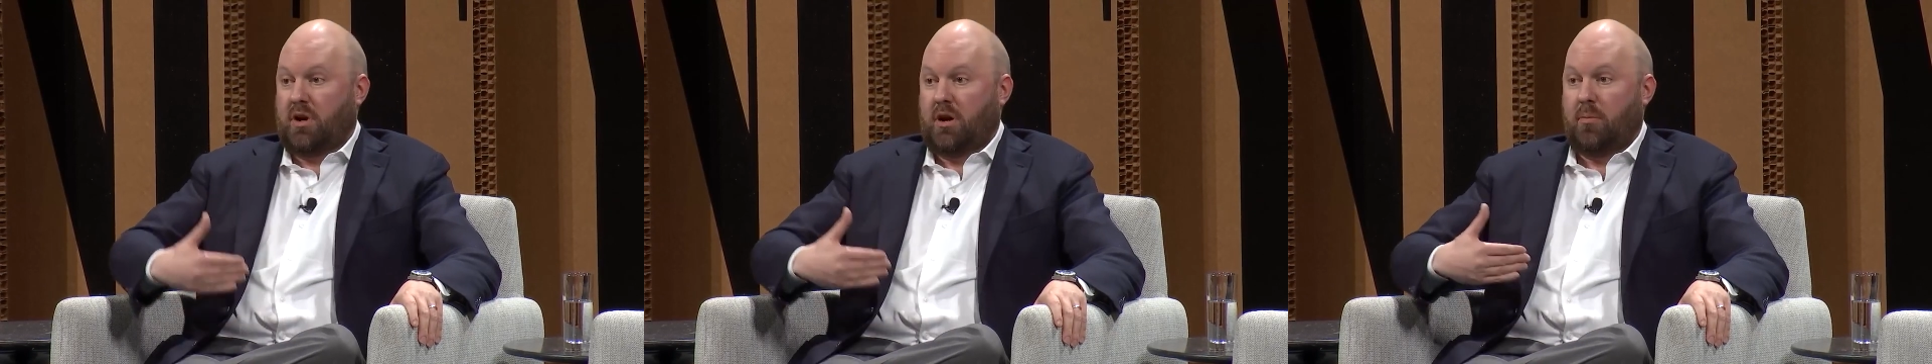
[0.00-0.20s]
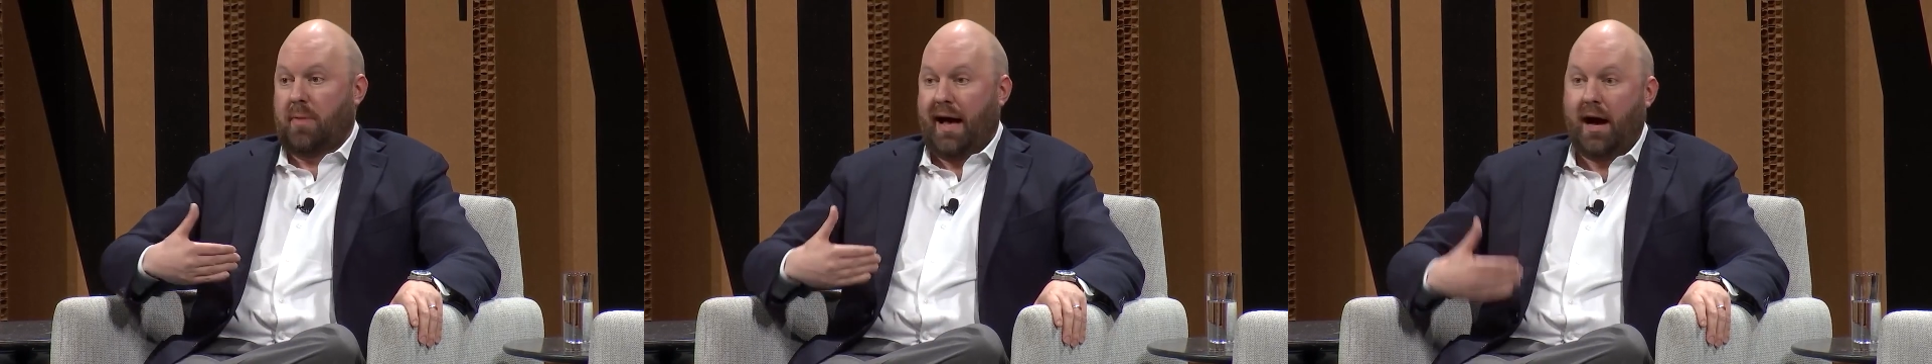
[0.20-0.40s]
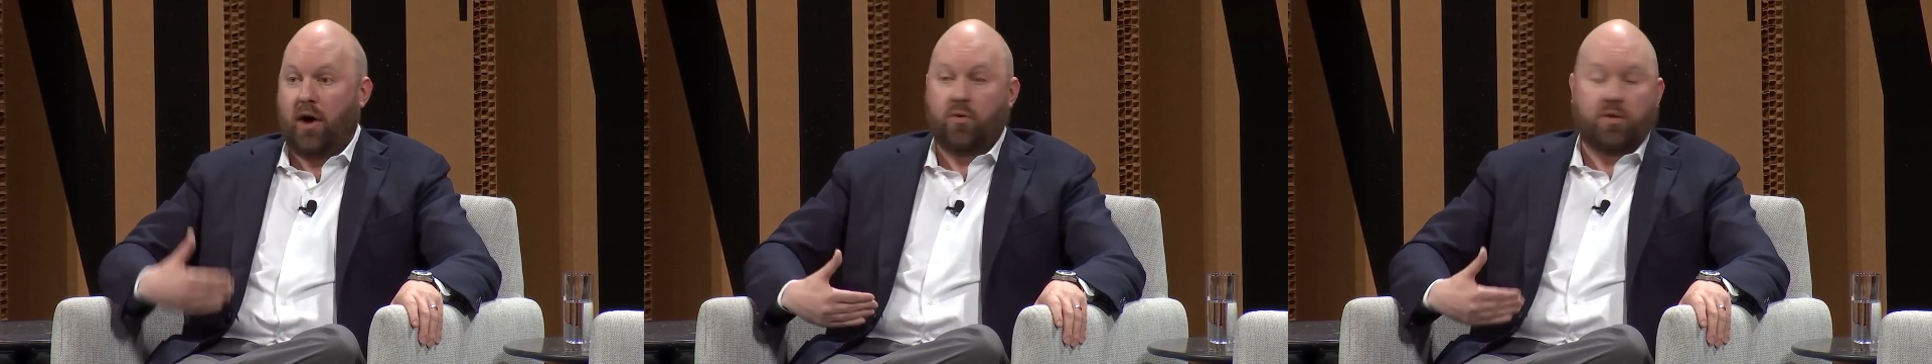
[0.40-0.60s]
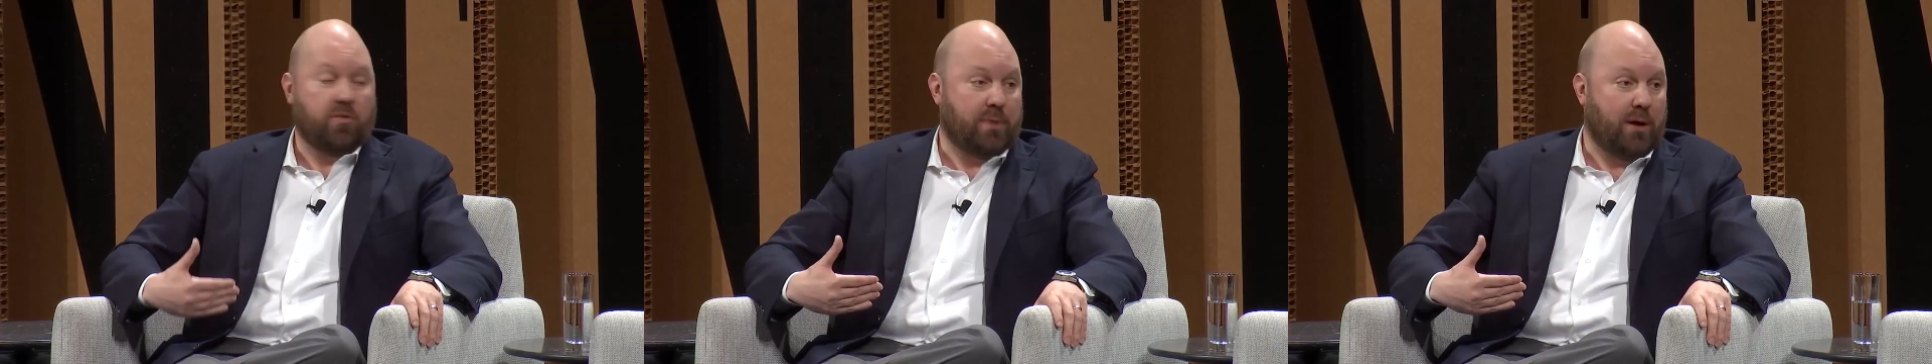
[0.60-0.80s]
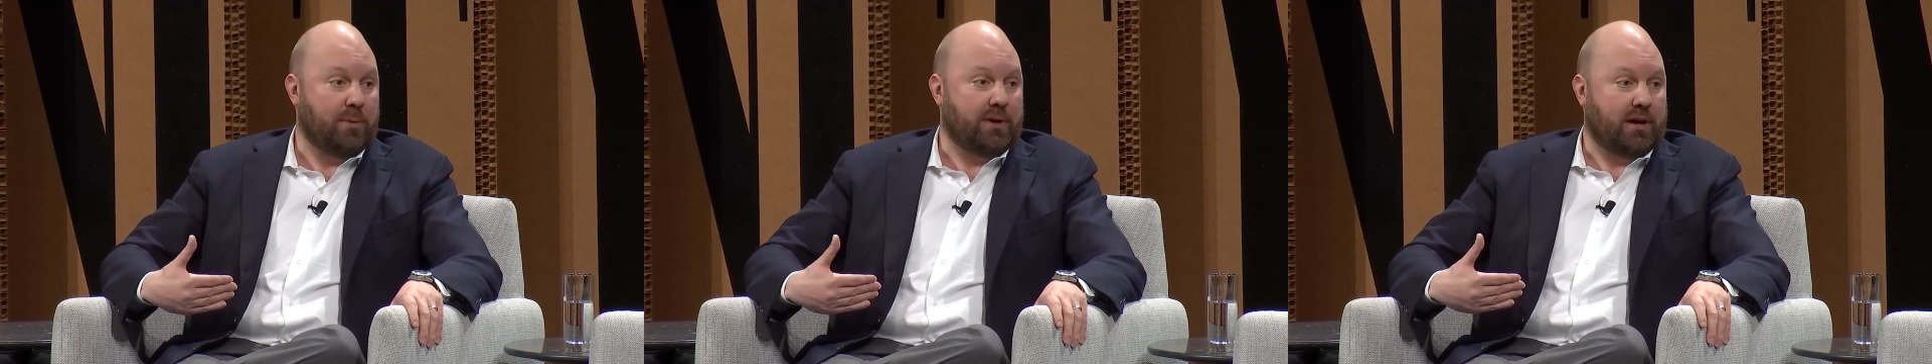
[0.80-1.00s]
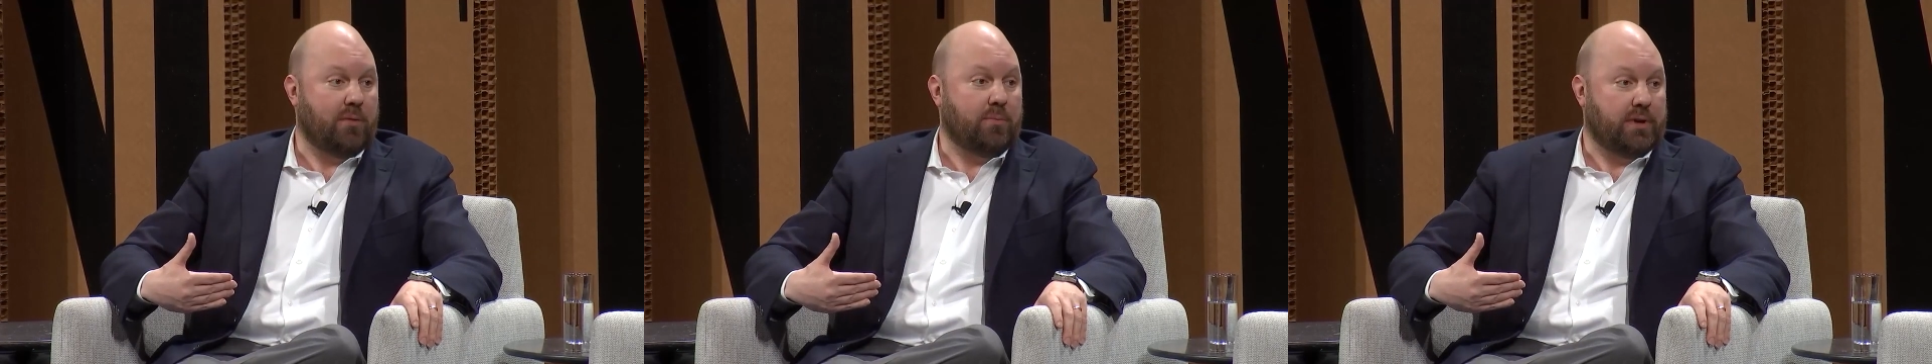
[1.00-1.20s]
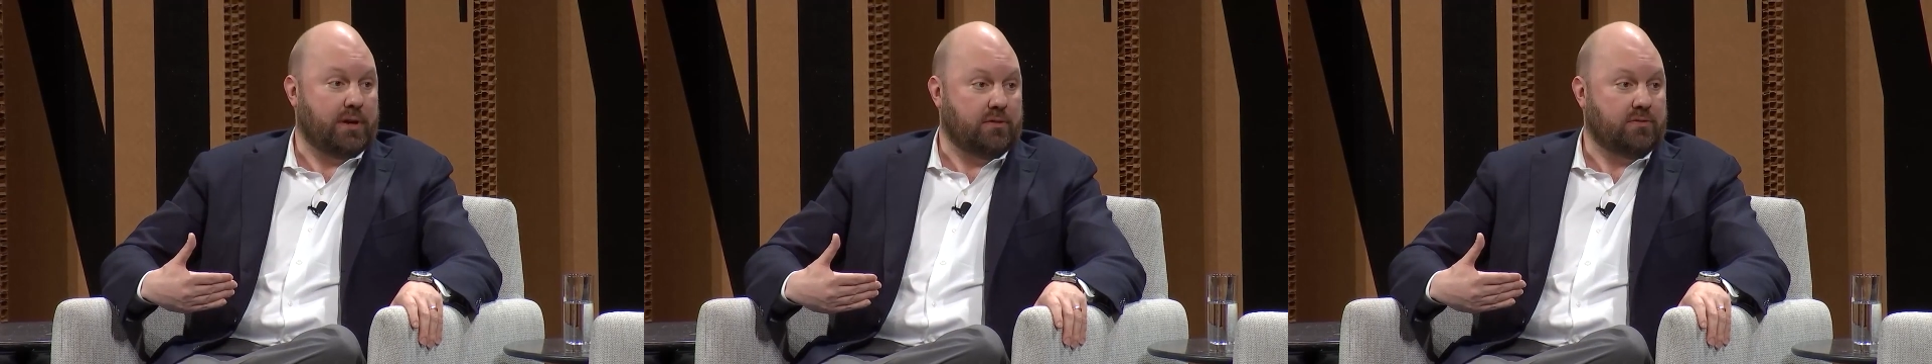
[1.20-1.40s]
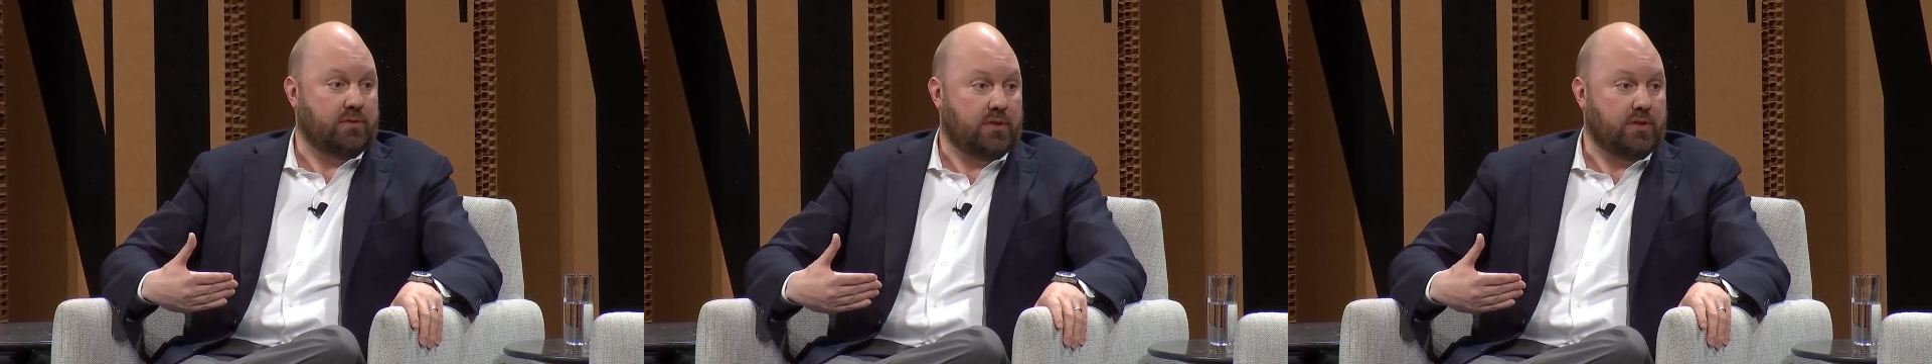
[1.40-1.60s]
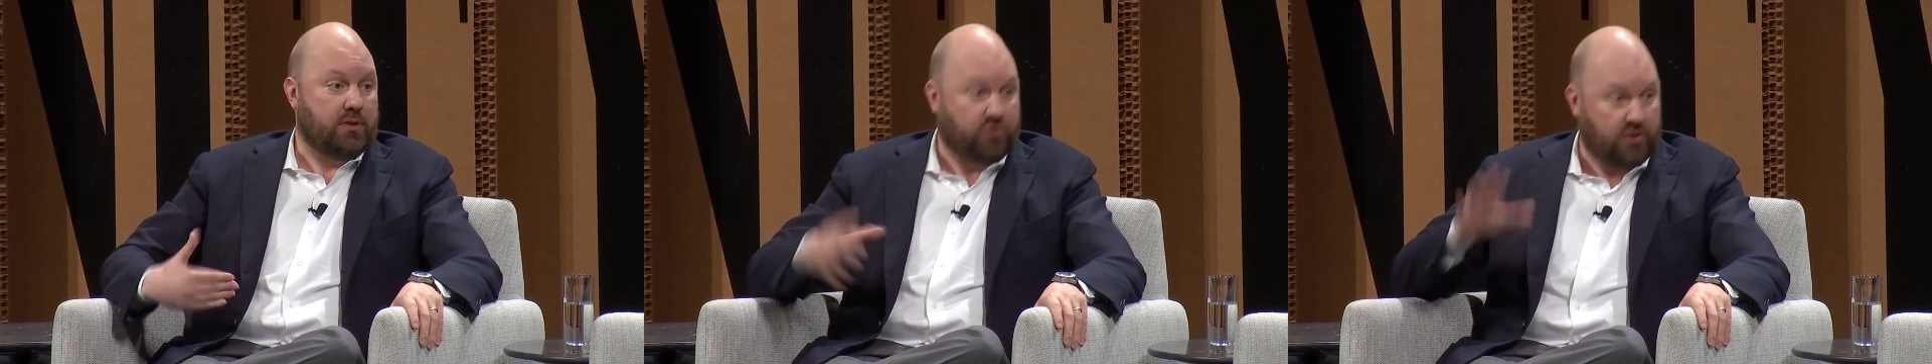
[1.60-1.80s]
will come out of public companies.